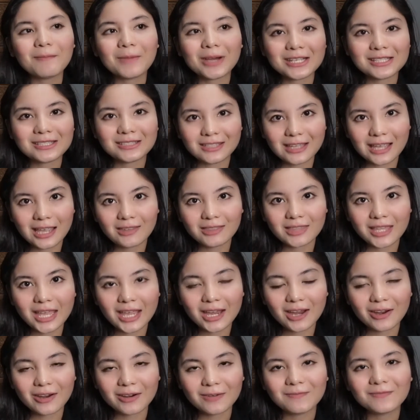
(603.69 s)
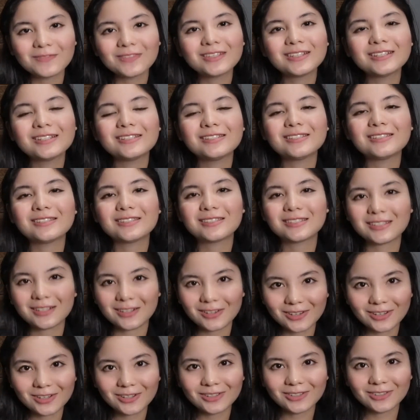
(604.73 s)
my stay there.
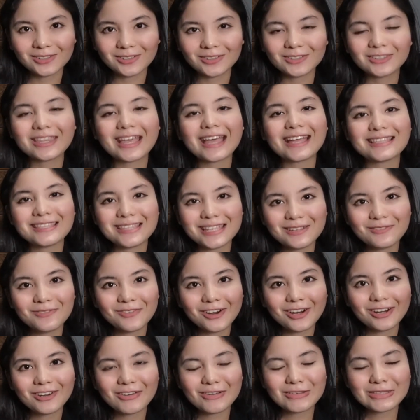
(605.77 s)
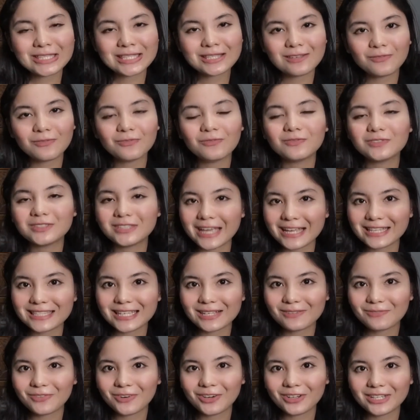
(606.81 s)
So that's it for this
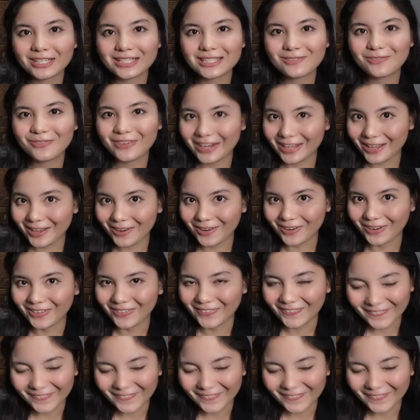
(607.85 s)
video.